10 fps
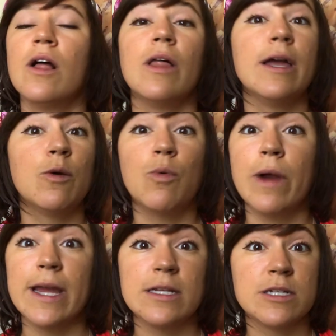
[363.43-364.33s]
like
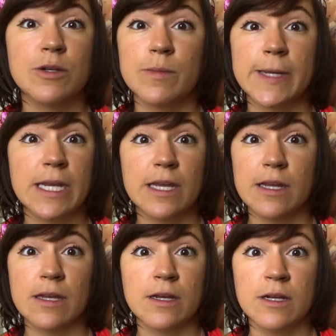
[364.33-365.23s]
way too
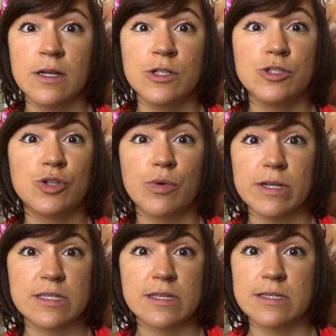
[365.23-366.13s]
many
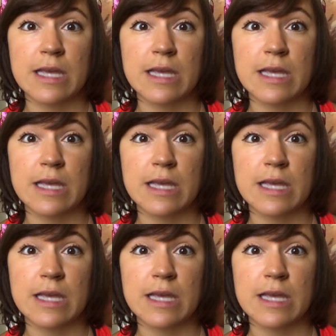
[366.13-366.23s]
choices,